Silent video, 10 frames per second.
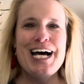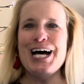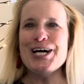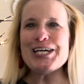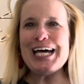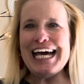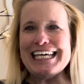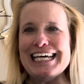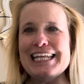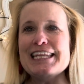Okay,
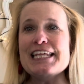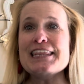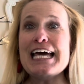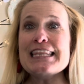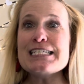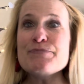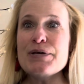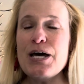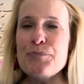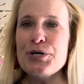the thing that's been
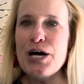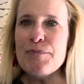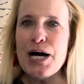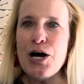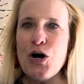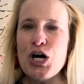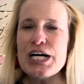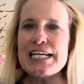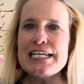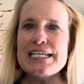put on my
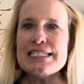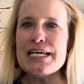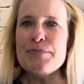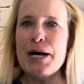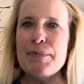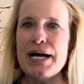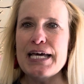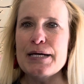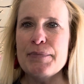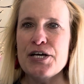heart is about my
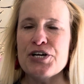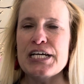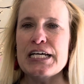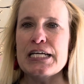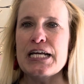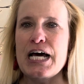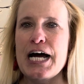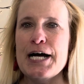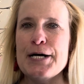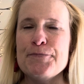Aunt Marion.
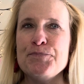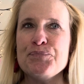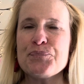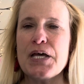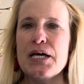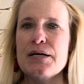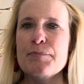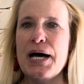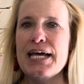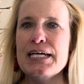
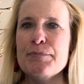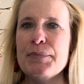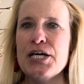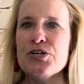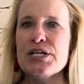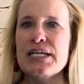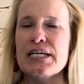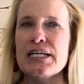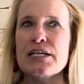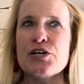My Aunt
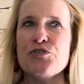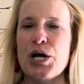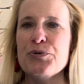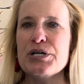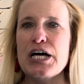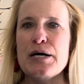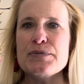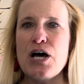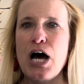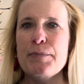Marion, growing up,
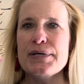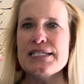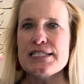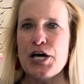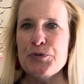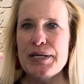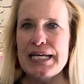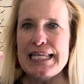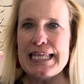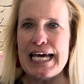taught me so
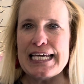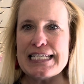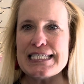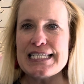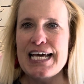many things.